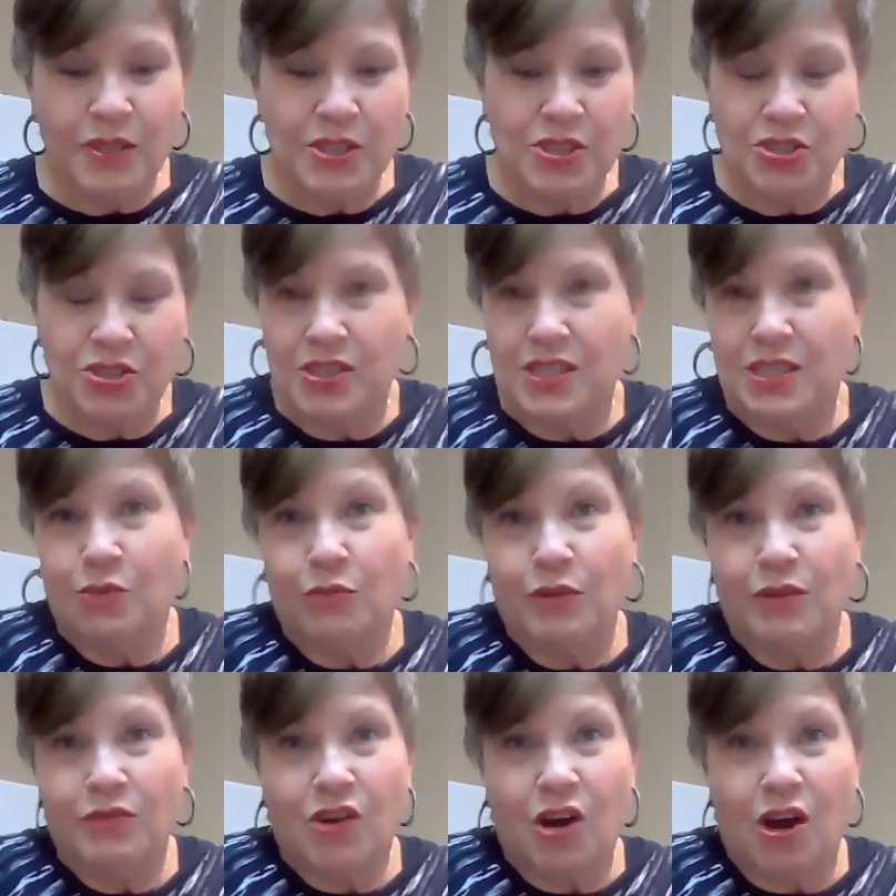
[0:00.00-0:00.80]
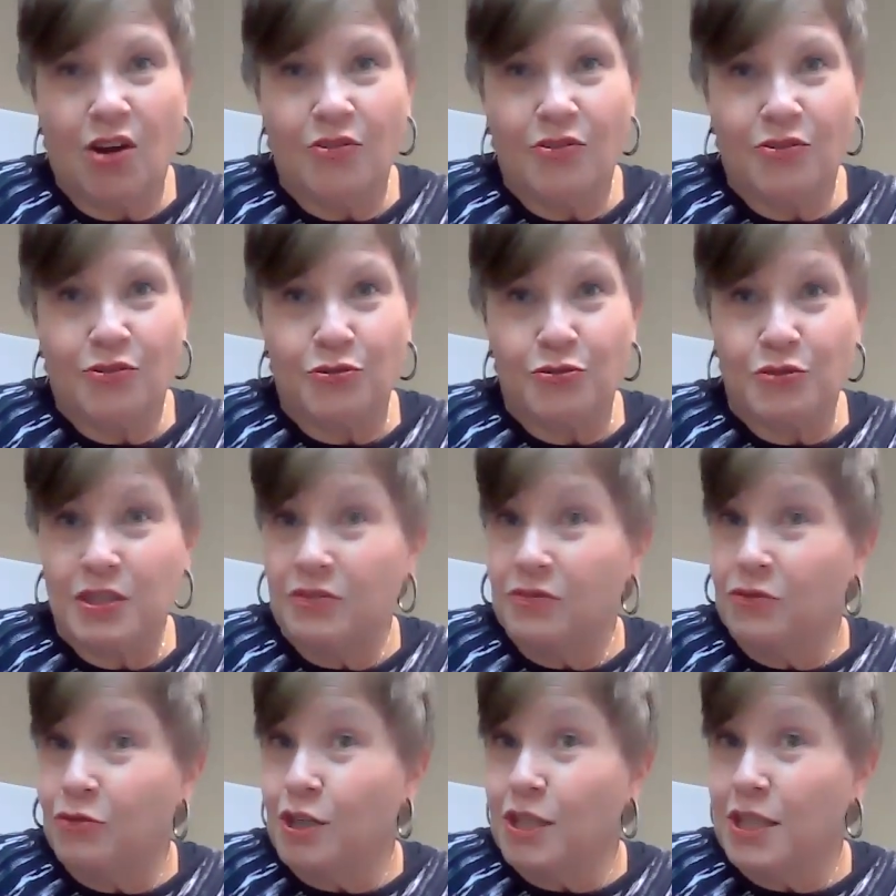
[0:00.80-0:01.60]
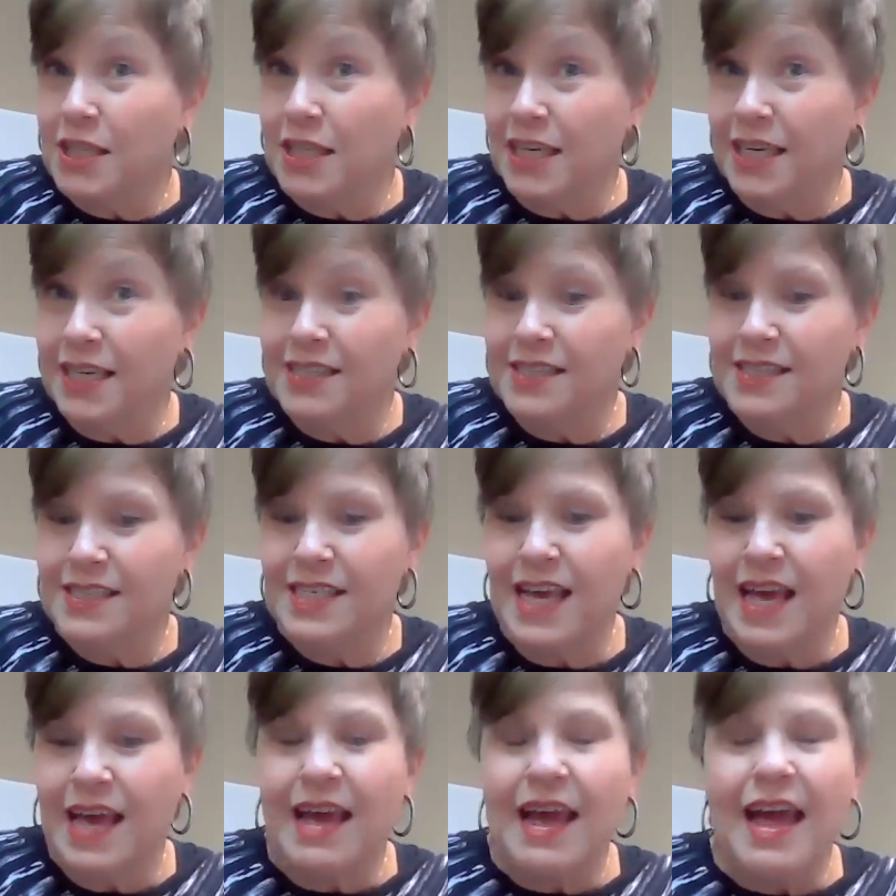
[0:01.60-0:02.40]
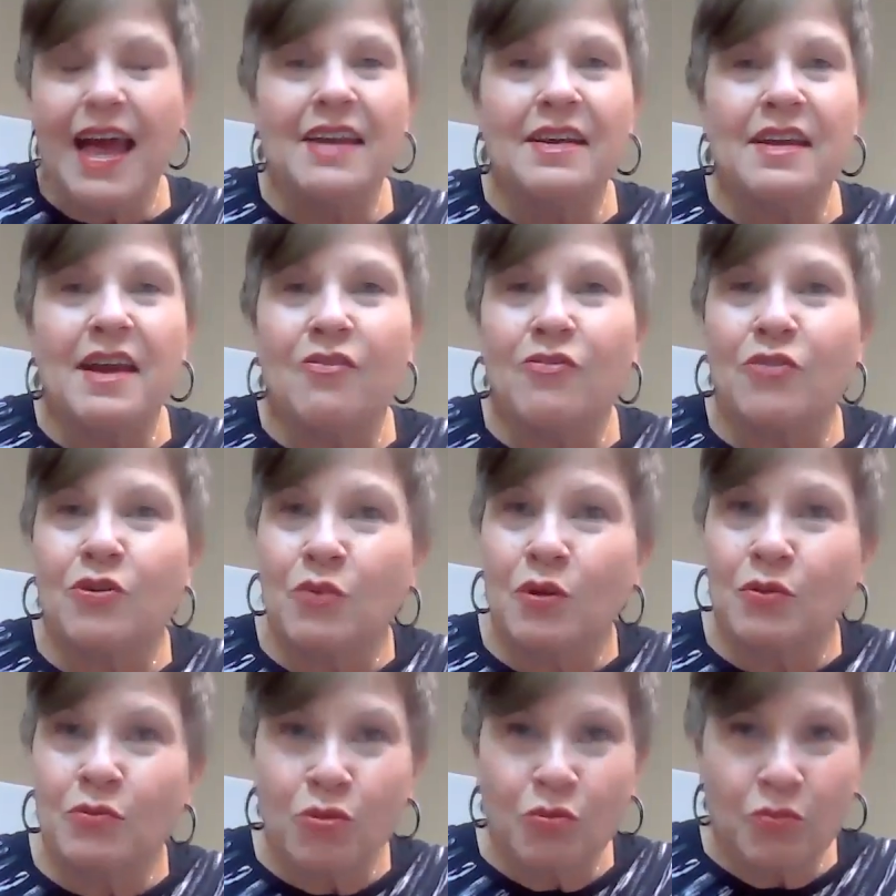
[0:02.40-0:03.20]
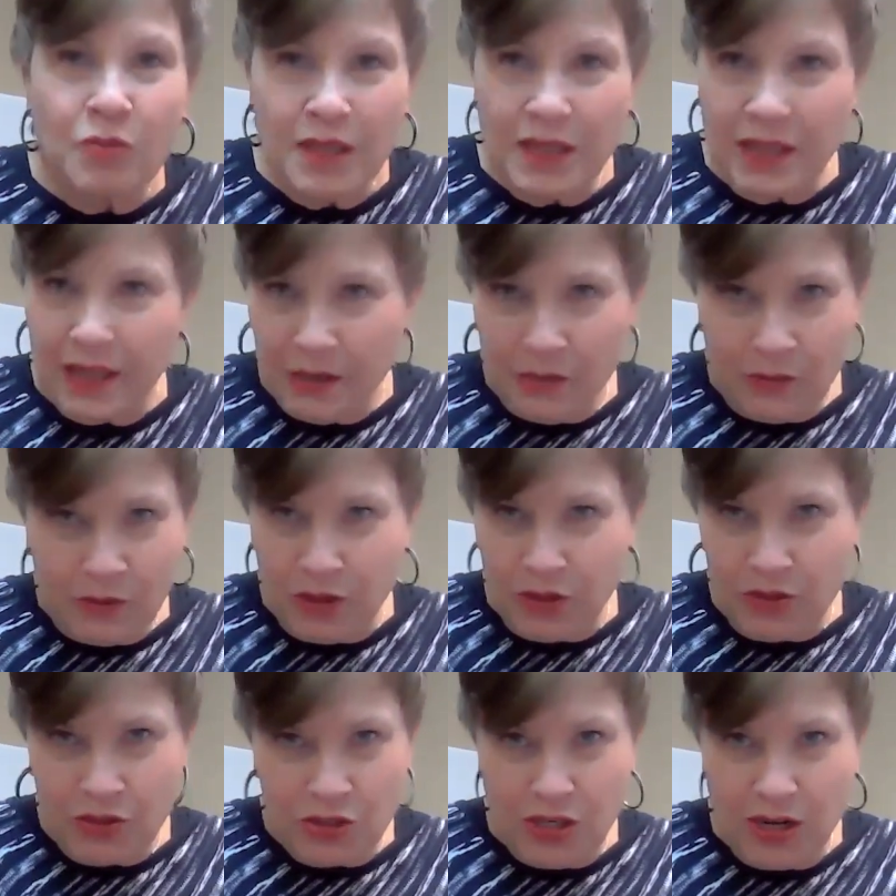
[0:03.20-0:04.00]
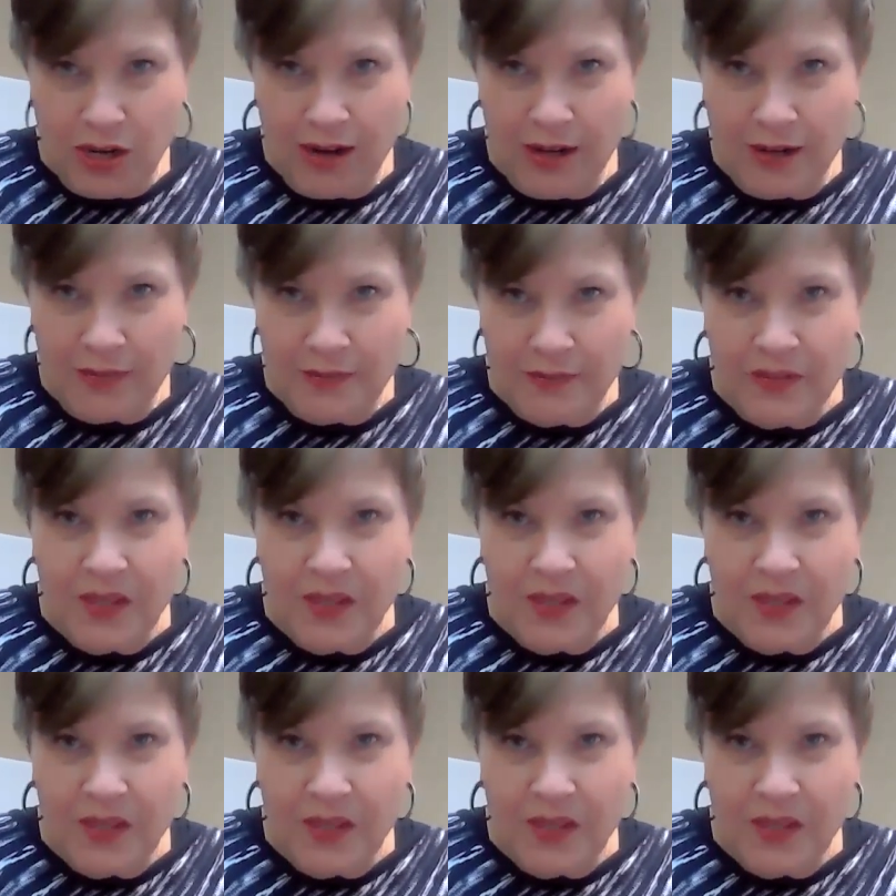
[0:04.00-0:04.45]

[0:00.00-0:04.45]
It's just that we've gone through different things and everyone will relate when you share it.